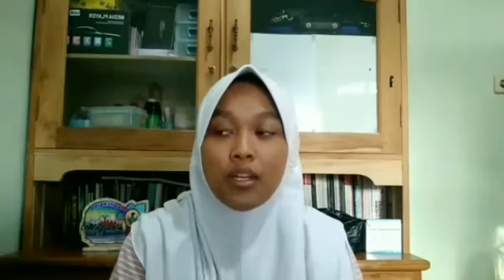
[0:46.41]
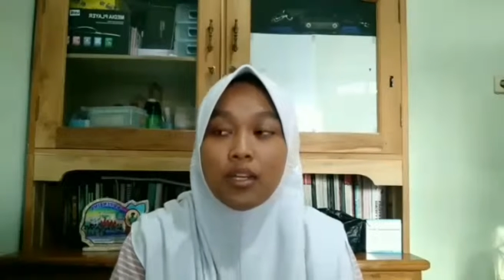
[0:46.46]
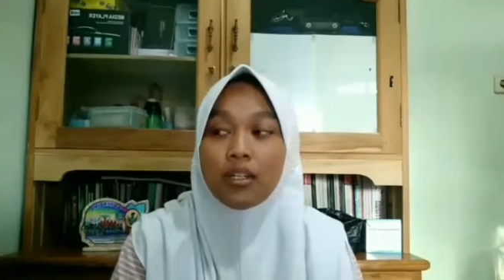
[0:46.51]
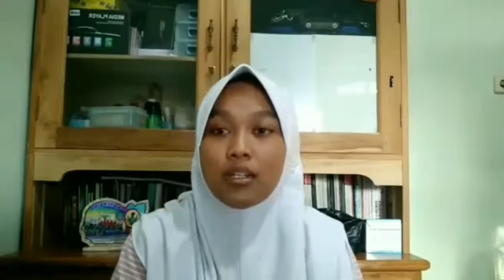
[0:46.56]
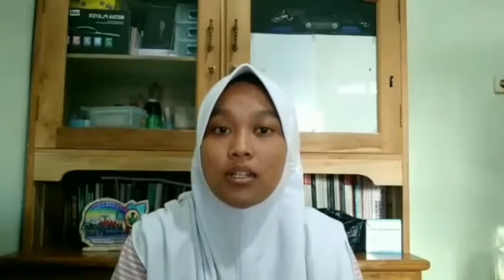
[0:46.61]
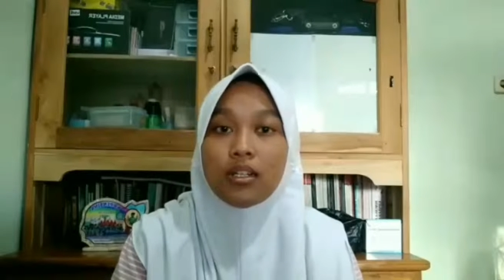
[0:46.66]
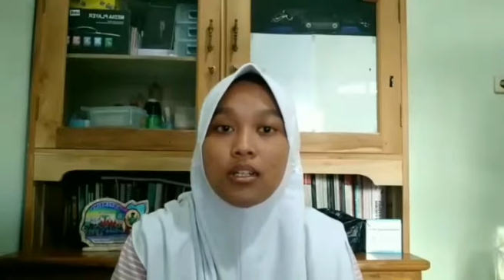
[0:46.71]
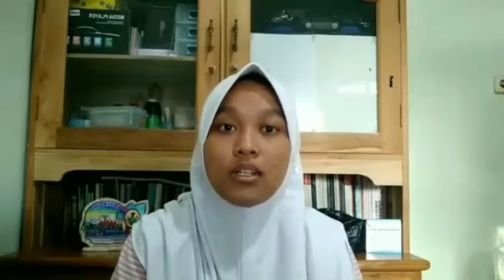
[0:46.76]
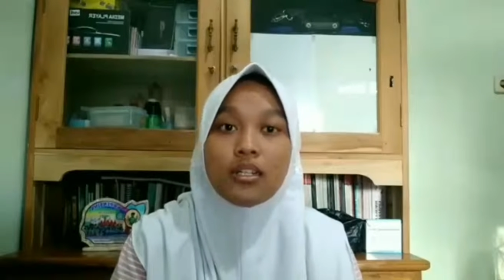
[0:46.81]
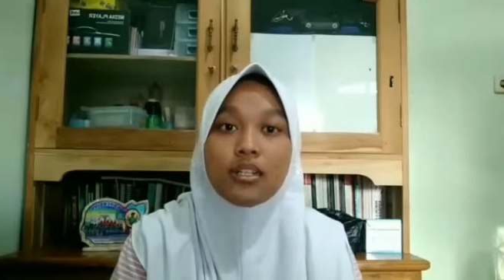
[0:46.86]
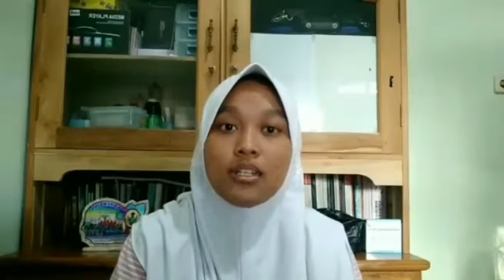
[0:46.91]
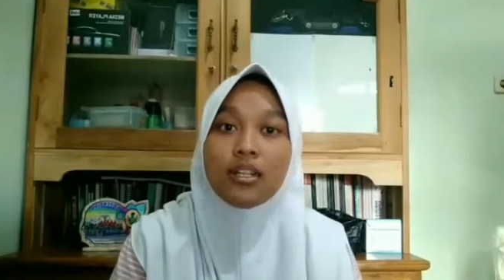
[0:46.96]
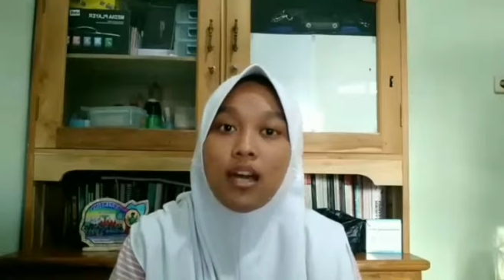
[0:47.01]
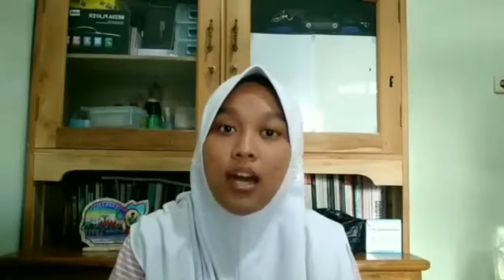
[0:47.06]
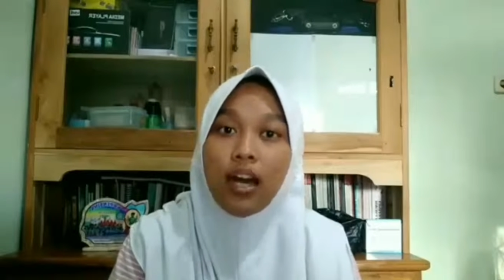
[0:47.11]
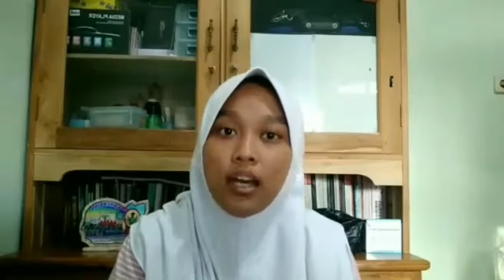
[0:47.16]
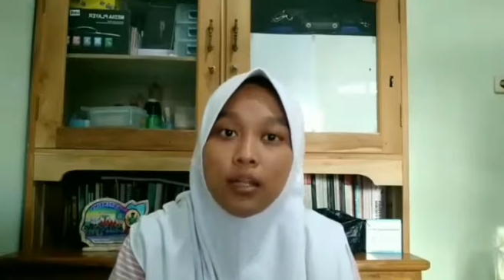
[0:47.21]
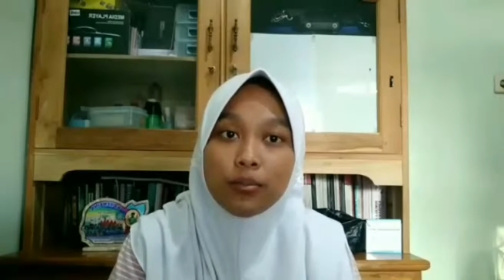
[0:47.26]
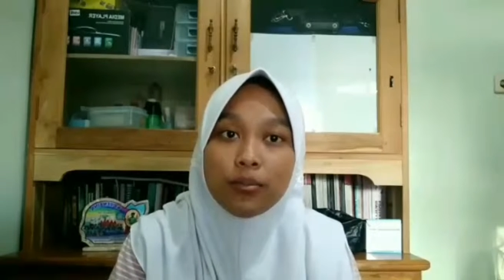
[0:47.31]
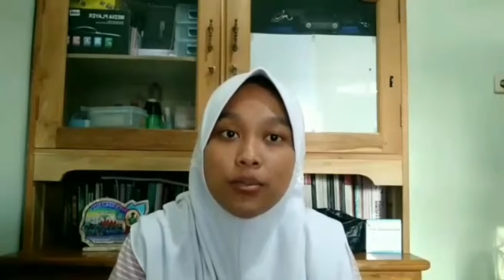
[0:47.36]
the
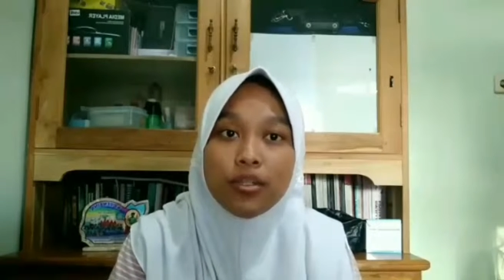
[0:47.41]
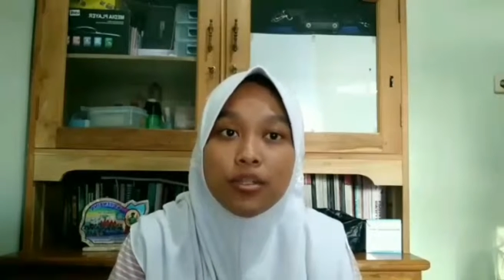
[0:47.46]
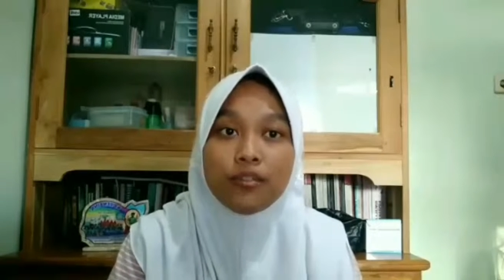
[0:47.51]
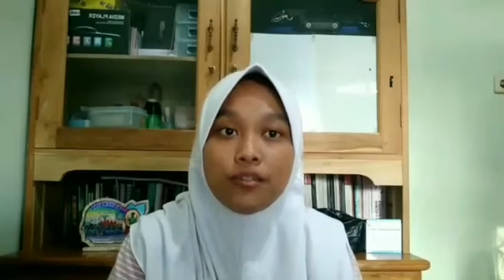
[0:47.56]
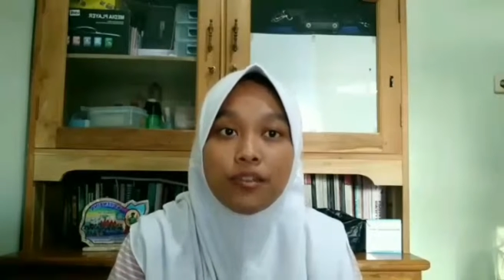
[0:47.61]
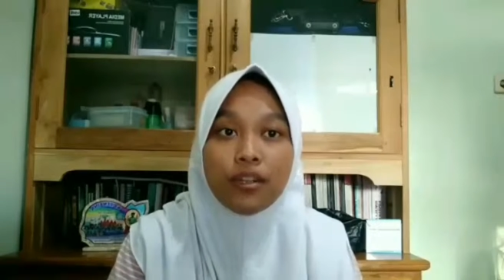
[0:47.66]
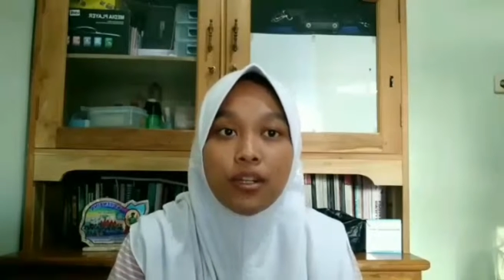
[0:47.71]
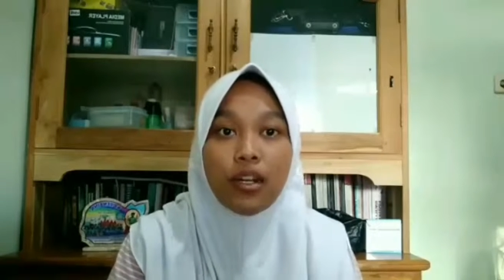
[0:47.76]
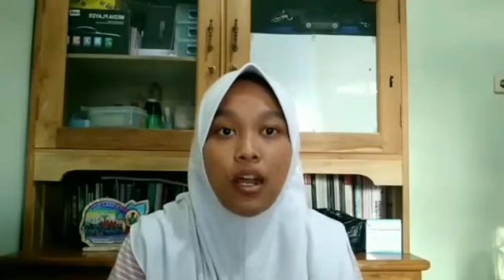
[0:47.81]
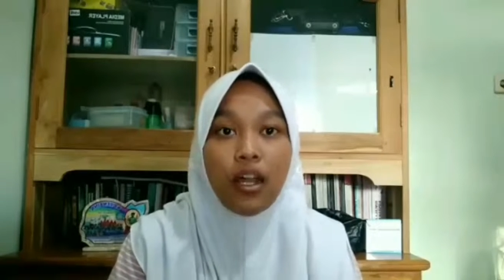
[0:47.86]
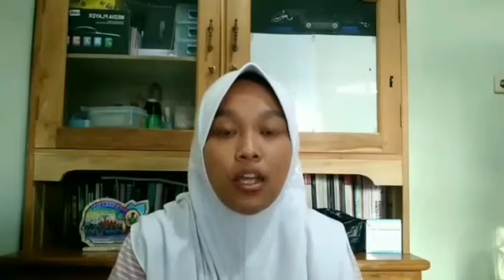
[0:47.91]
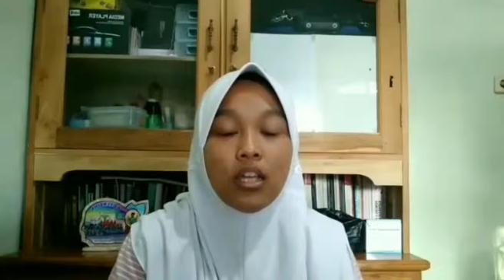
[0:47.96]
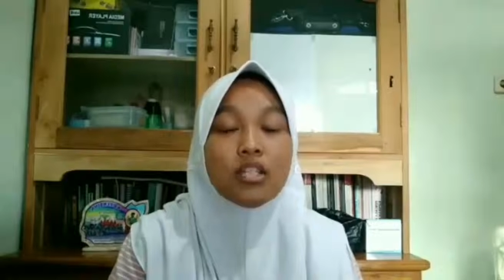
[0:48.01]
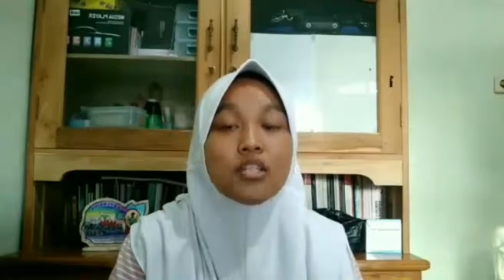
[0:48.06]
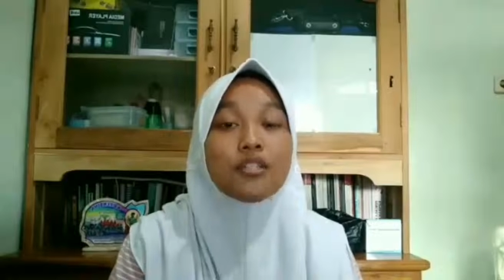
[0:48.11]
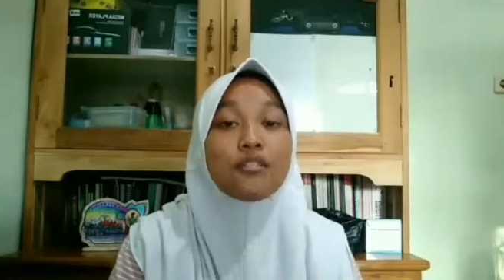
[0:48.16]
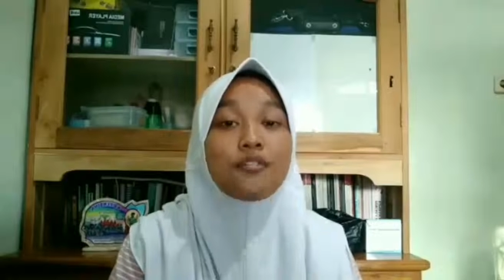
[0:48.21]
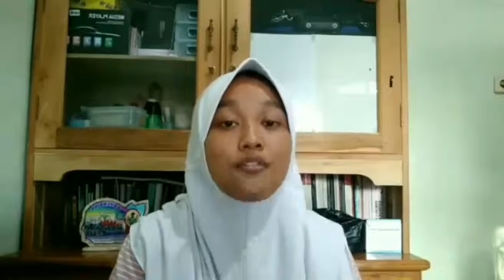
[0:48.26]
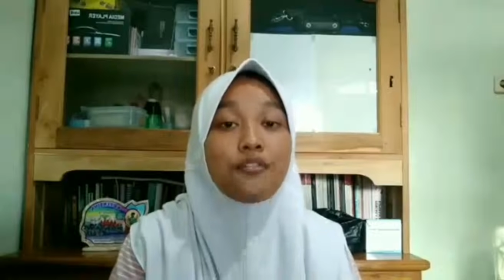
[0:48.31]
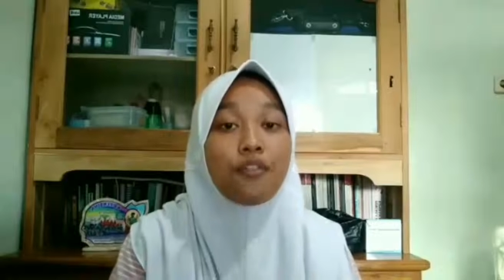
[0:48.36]
atmosphere
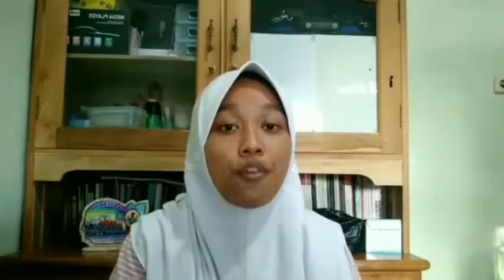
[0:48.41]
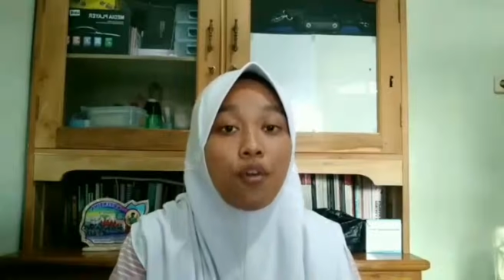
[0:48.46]
has